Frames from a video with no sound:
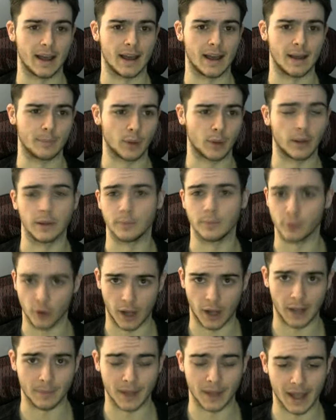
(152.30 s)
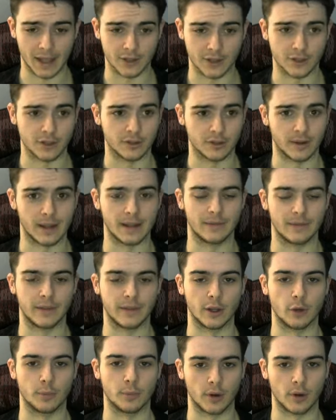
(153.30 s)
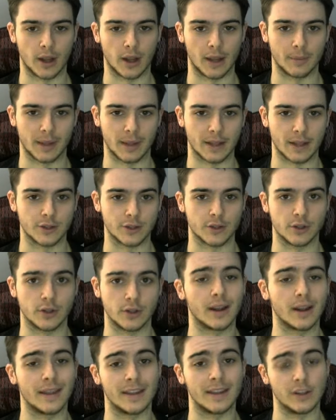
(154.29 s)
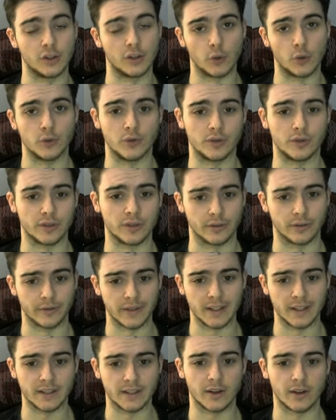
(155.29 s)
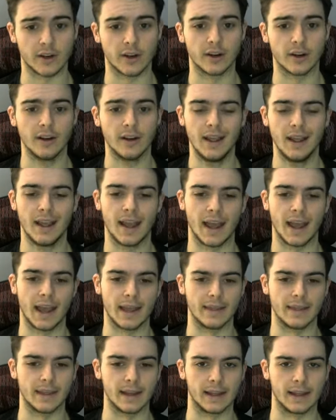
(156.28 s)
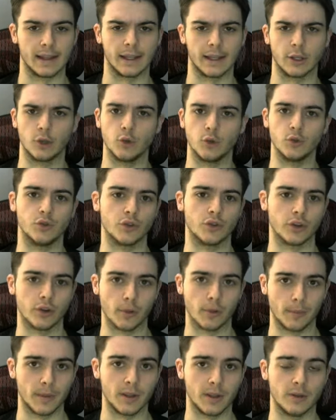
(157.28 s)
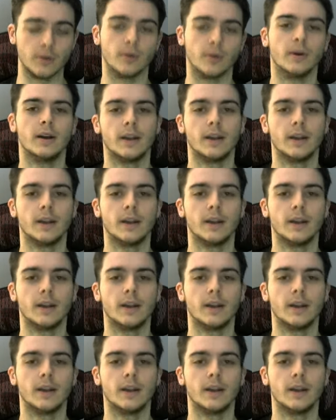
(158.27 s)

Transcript: probably Prime Catcher, right? If they go Prime Catcher and they don't use their V-Star and they like Gudra your Mew,